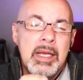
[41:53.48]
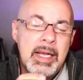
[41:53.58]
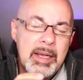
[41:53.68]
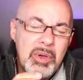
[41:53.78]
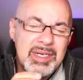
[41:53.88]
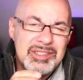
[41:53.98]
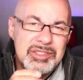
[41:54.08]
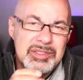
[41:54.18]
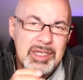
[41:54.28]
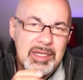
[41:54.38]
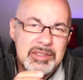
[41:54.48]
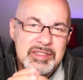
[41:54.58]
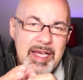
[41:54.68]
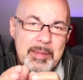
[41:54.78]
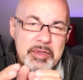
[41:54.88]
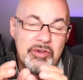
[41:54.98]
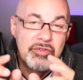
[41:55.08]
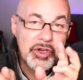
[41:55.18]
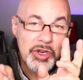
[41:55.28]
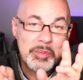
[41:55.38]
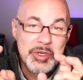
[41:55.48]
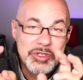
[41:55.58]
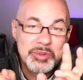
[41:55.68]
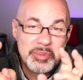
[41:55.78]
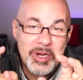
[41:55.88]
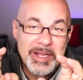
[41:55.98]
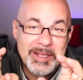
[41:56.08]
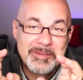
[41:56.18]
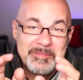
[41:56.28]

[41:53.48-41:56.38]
I want to stop here for a commercial break